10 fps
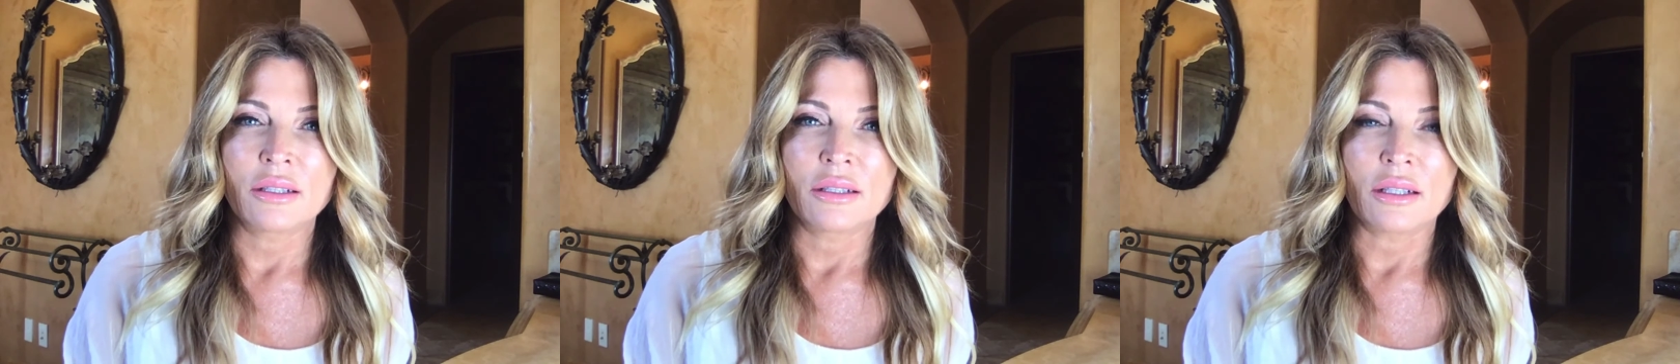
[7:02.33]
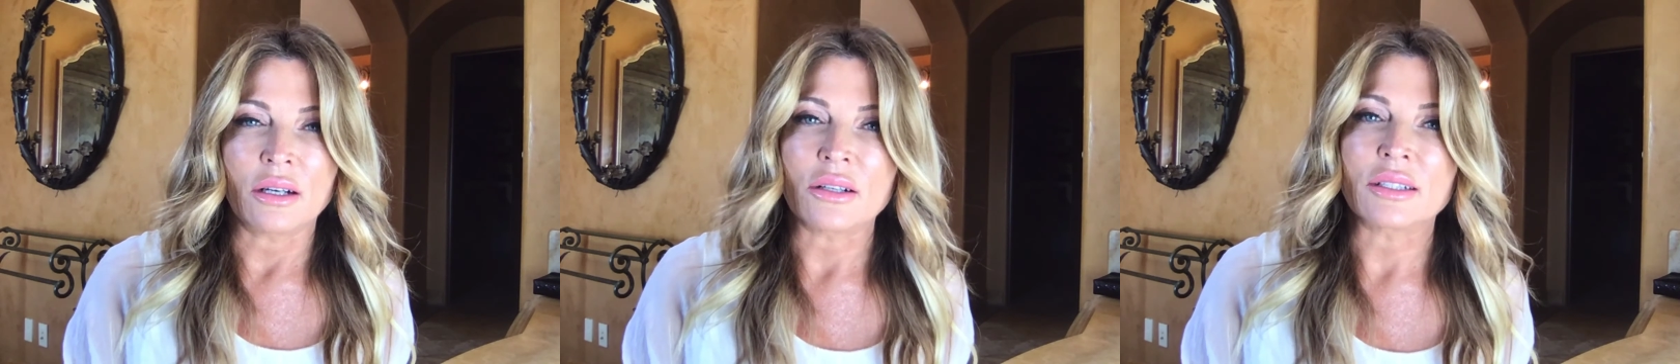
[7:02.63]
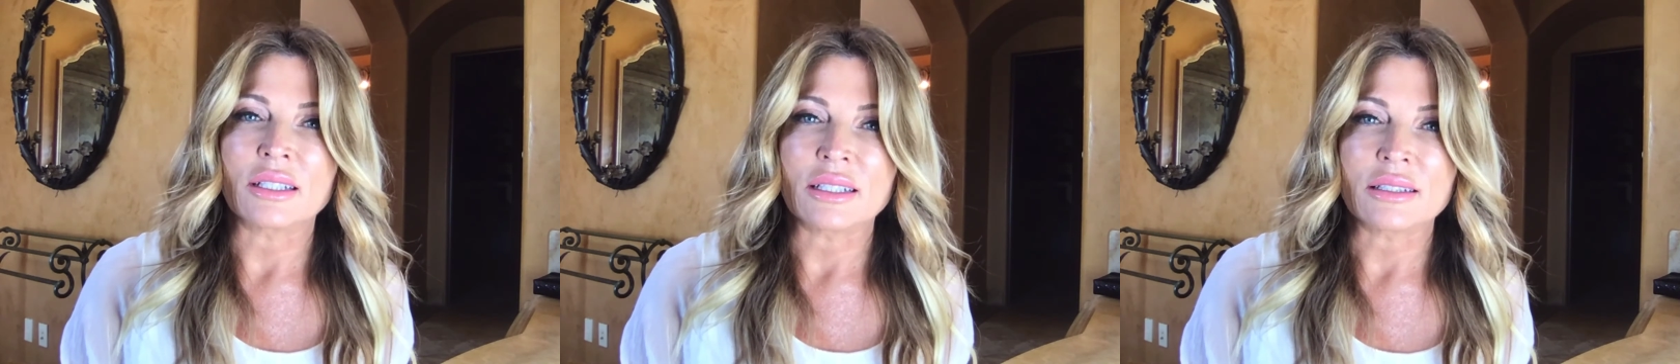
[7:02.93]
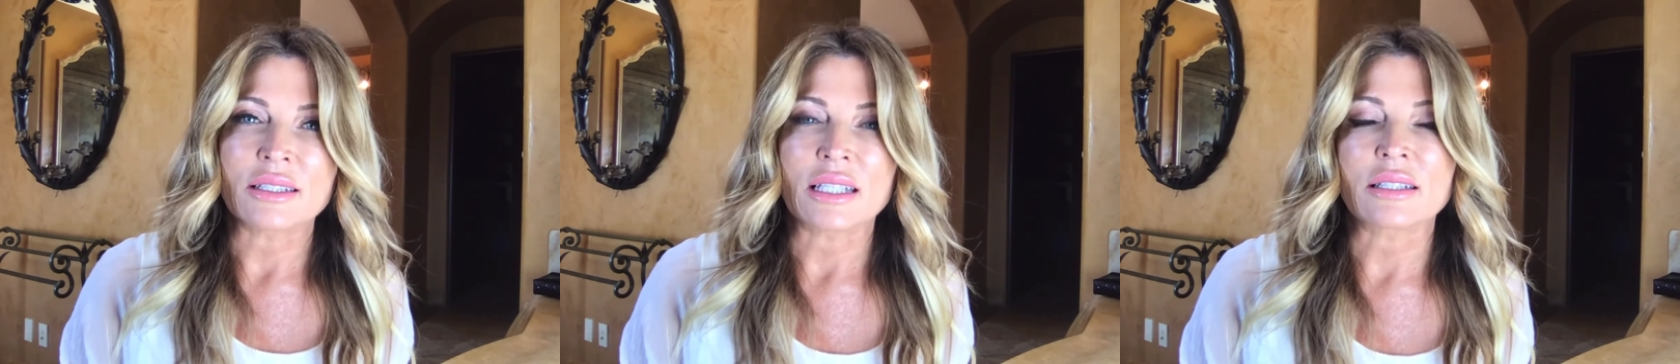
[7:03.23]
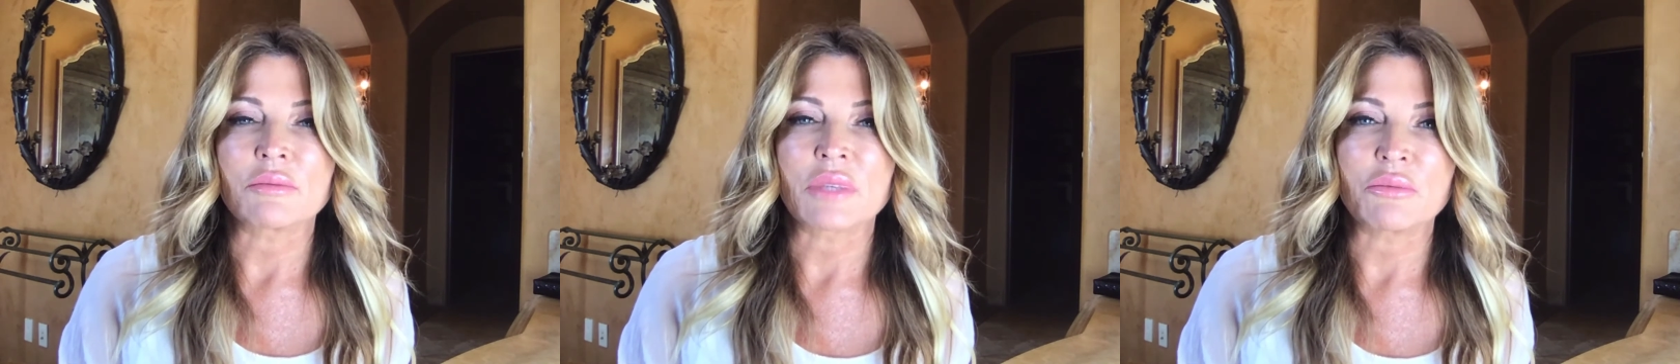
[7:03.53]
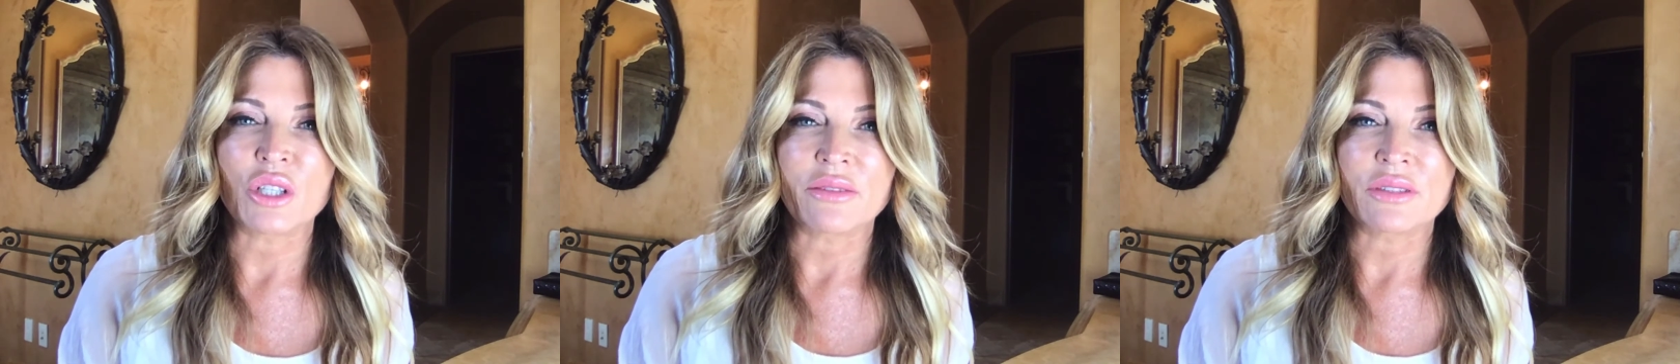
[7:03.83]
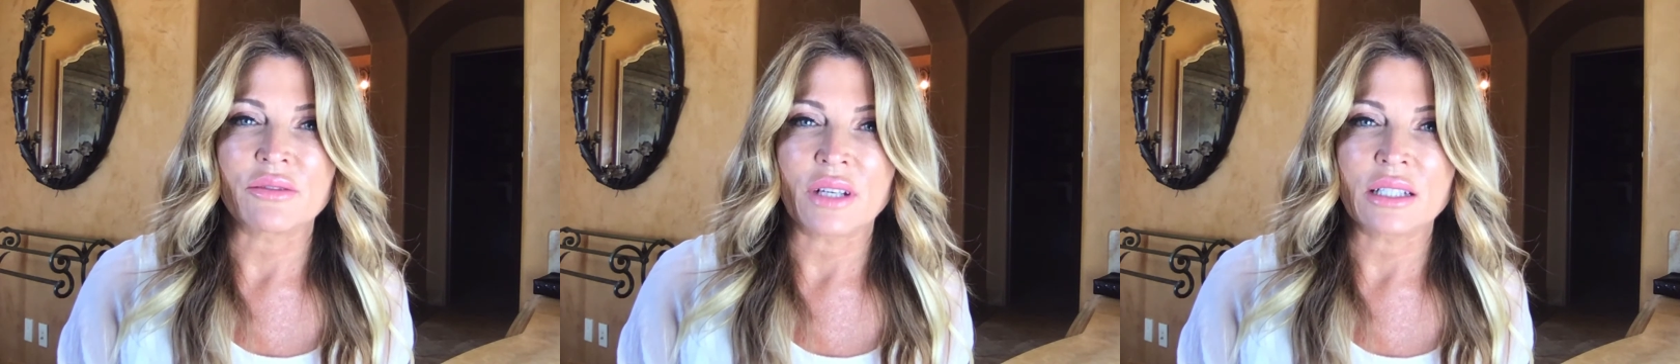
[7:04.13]
hard it is that sometimes you have to
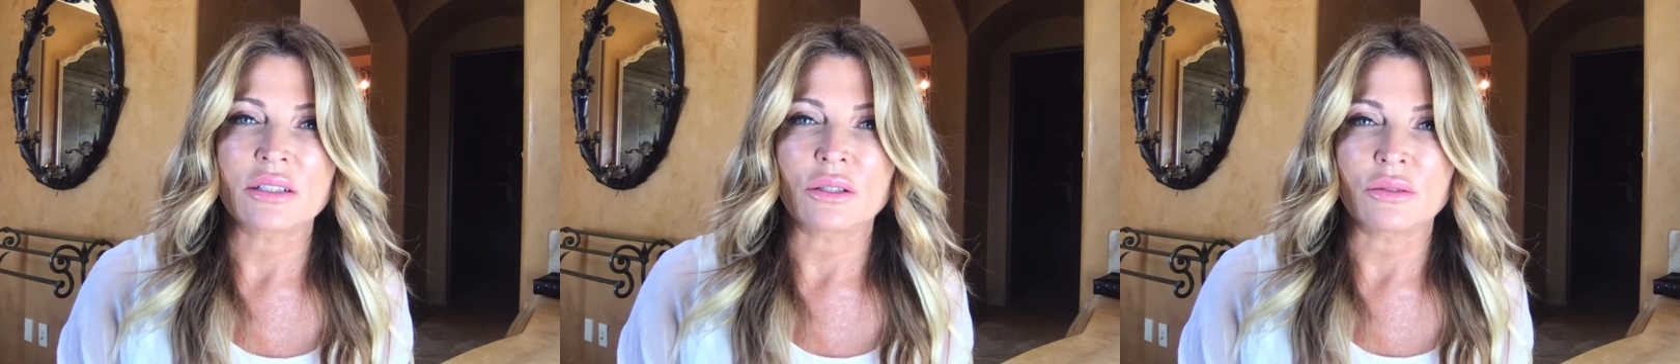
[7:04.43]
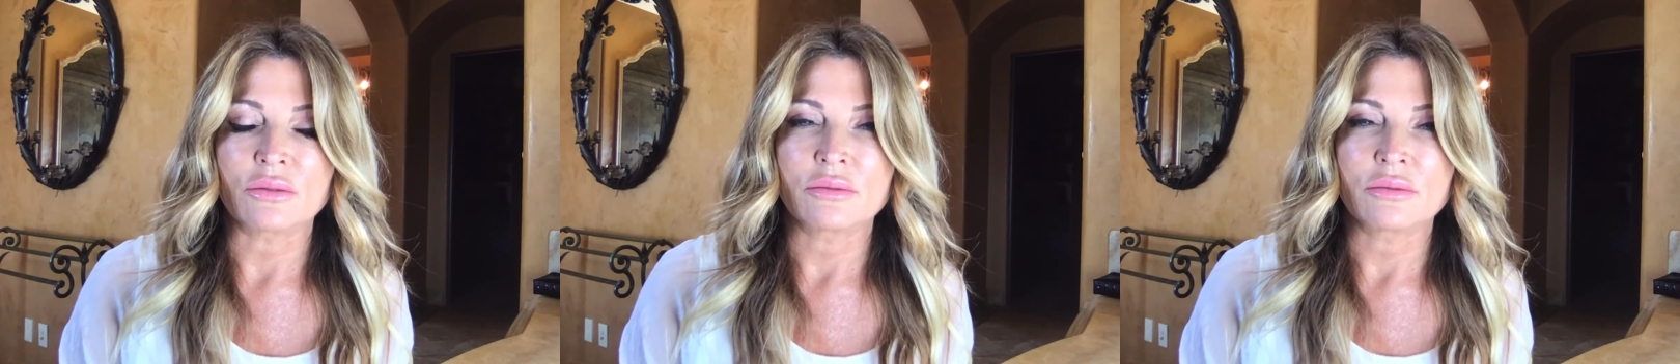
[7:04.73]
fight so